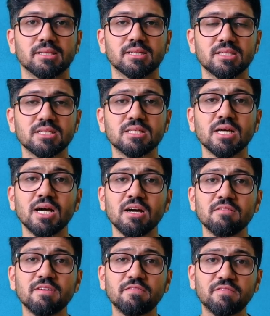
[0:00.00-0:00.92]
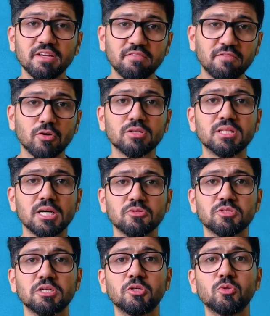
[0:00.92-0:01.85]
This is
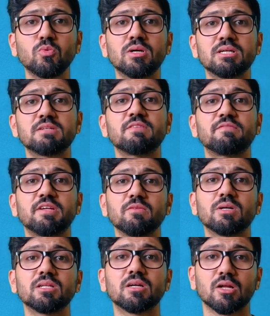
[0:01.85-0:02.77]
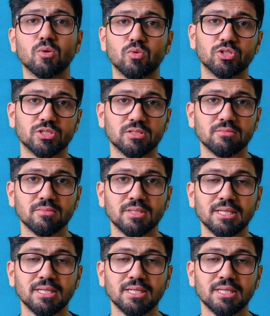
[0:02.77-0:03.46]
54,251 crores.